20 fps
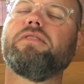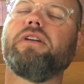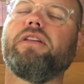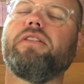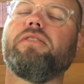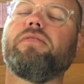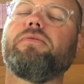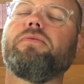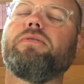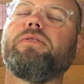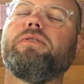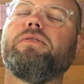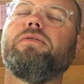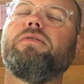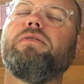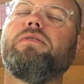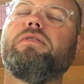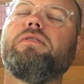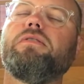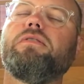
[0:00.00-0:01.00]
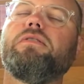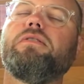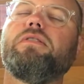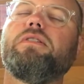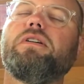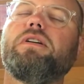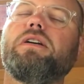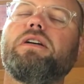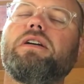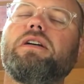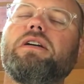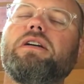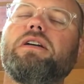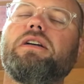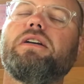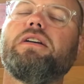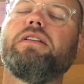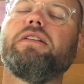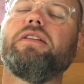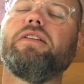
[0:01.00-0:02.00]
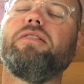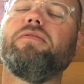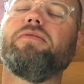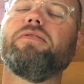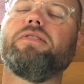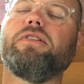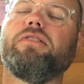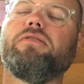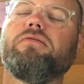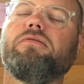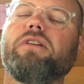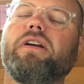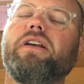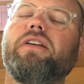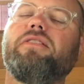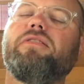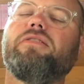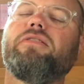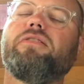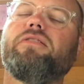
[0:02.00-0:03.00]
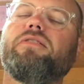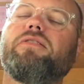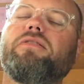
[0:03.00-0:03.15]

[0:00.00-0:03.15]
and through. Thank you for the grace